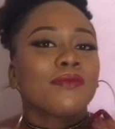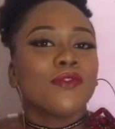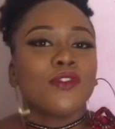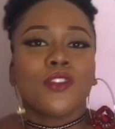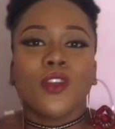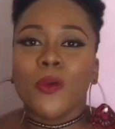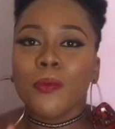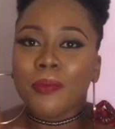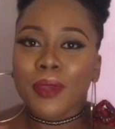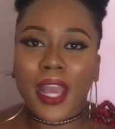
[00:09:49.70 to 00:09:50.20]

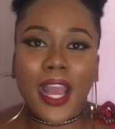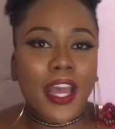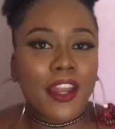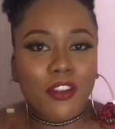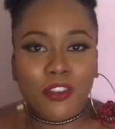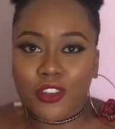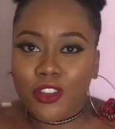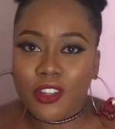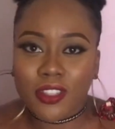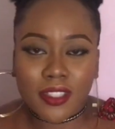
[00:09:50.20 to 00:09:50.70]
don't be hard
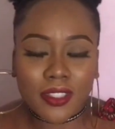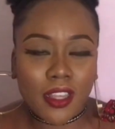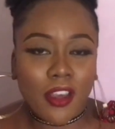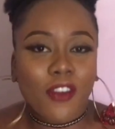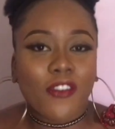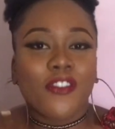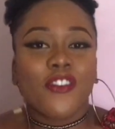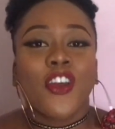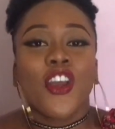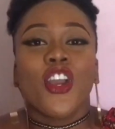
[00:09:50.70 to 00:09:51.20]
on
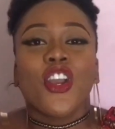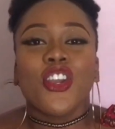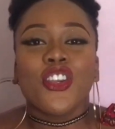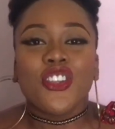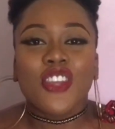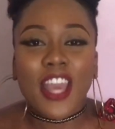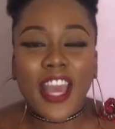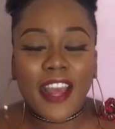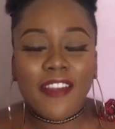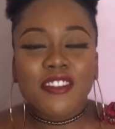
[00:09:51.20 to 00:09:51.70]
yourself.
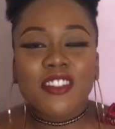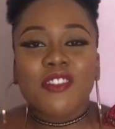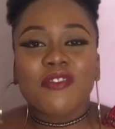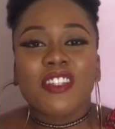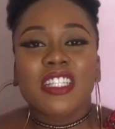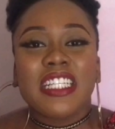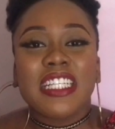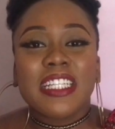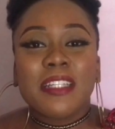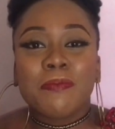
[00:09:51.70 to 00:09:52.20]
You have to
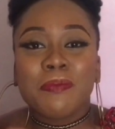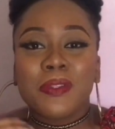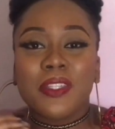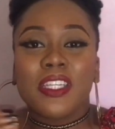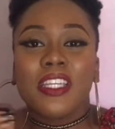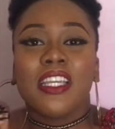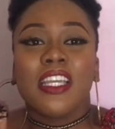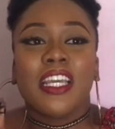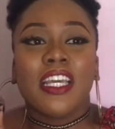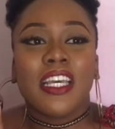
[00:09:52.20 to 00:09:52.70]
really be
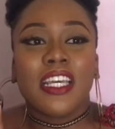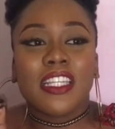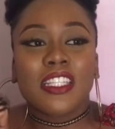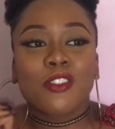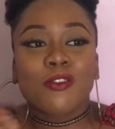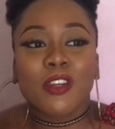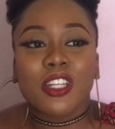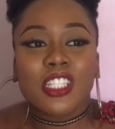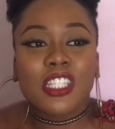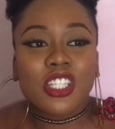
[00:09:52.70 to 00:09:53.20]

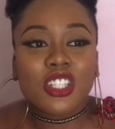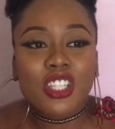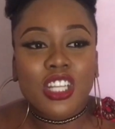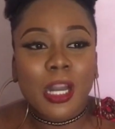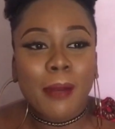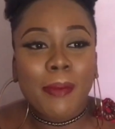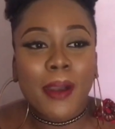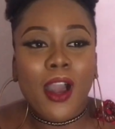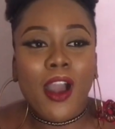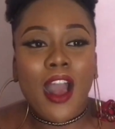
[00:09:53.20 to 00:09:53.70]
strategic
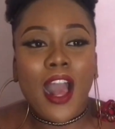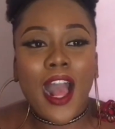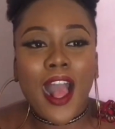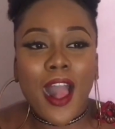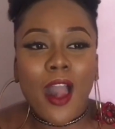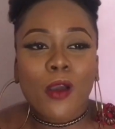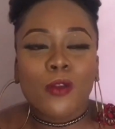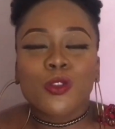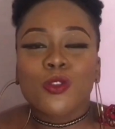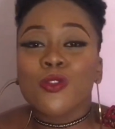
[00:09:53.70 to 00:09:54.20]
about
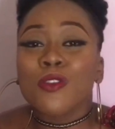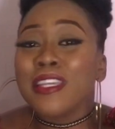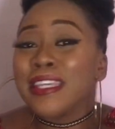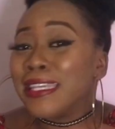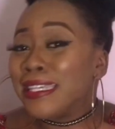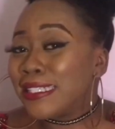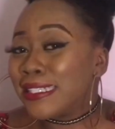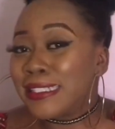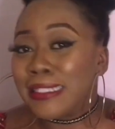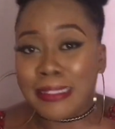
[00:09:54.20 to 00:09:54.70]
how to
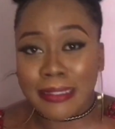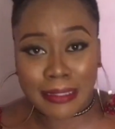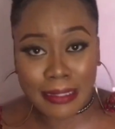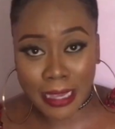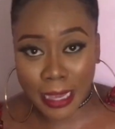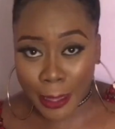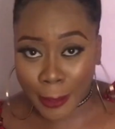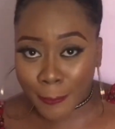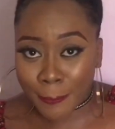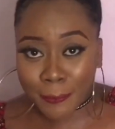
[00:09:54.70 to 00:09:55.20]
hit the
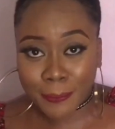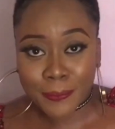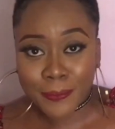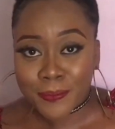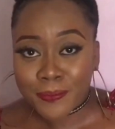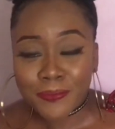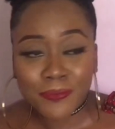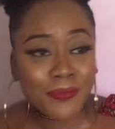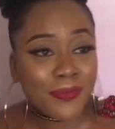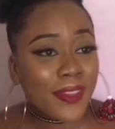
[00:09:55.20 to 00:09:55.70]
DM.
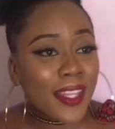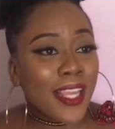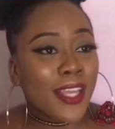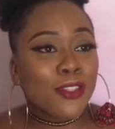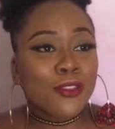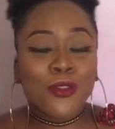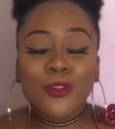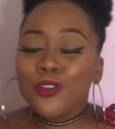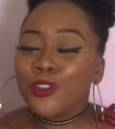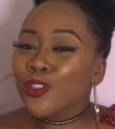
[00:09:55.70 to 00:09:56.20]

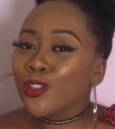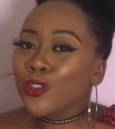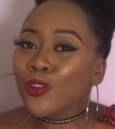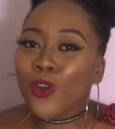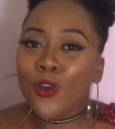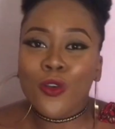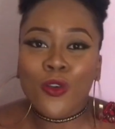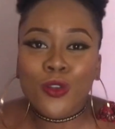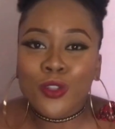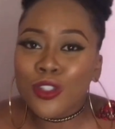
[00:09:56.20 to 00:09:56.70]
Don't just
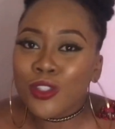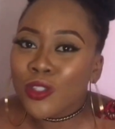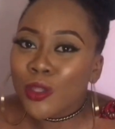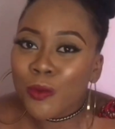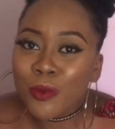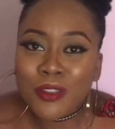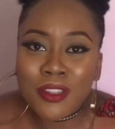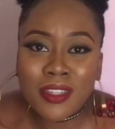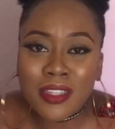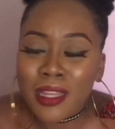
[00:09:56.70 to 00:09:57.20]
go to
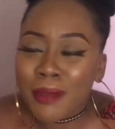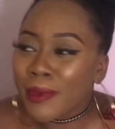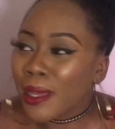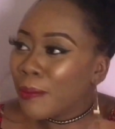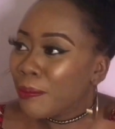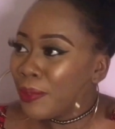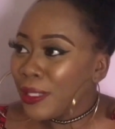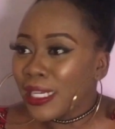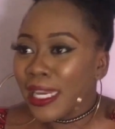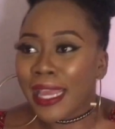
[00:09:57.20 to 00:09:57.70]
someone's DM and
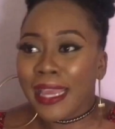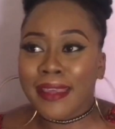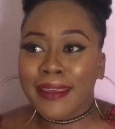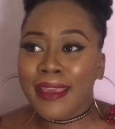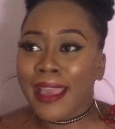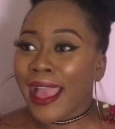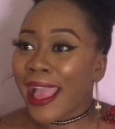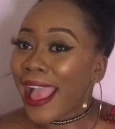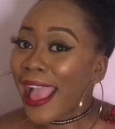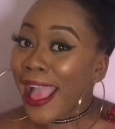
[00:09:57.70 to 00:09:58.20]
be like,
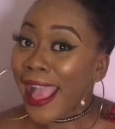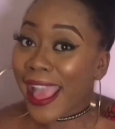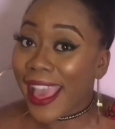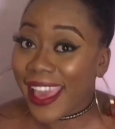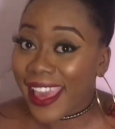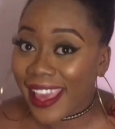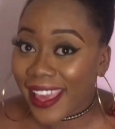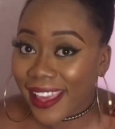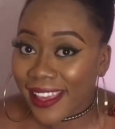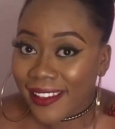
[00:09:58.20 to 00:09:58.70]
hi,